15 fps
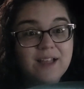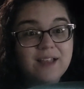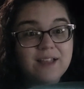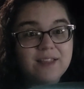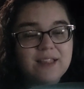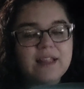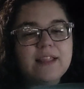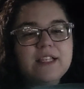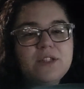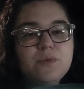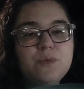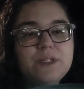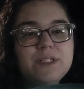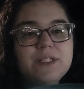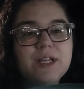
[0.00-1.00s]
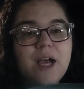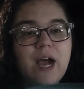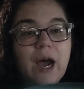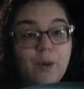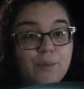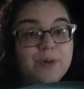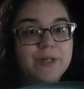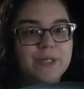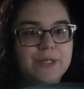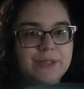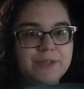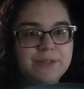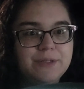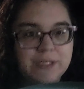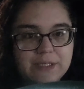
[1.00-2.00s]
that this was our
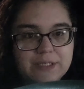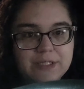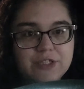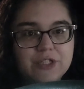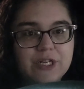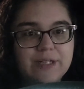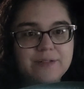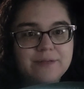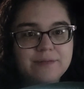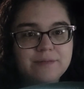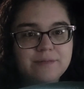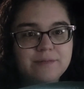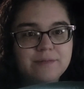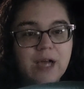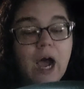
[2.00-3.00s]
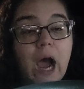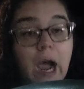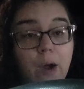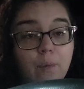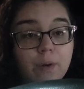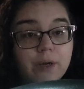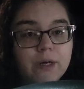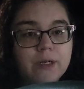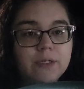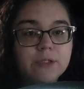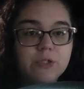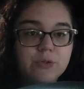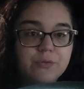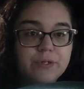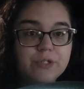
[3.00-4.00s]
decision, our
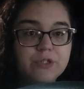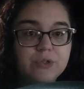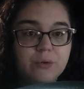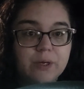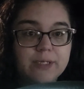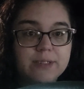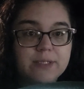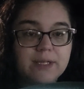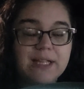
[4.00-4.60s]
career choice.